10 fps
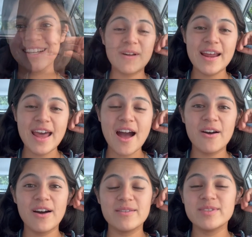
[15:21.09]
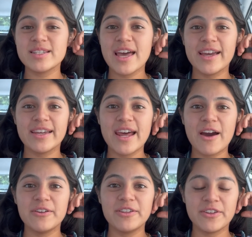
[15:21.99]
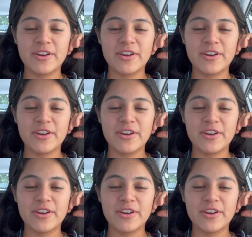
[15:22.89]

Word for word: Right now, I'm just hanging out in the